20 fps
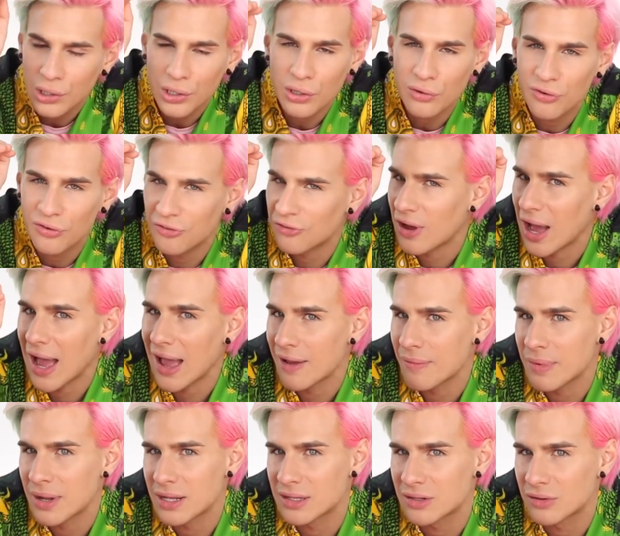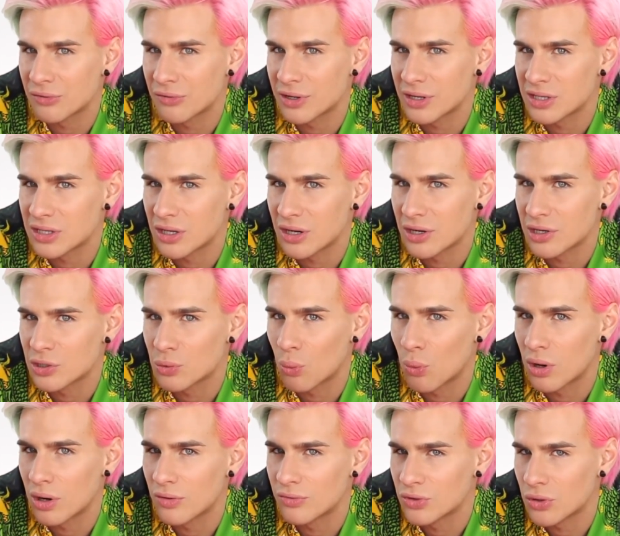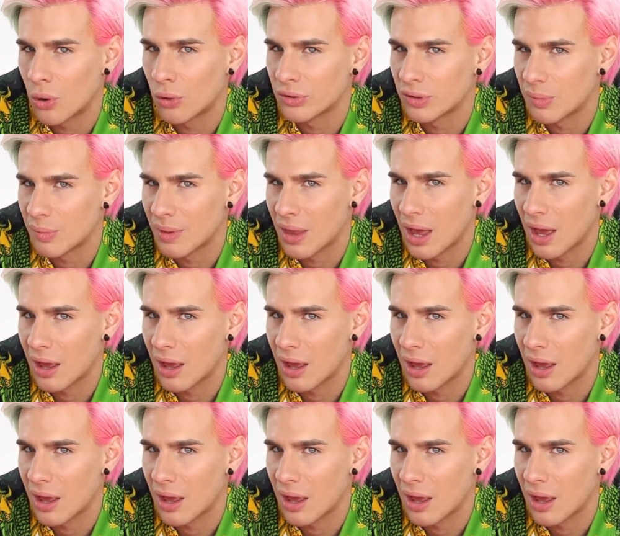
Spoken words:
Literally 5 minutes of research would have told him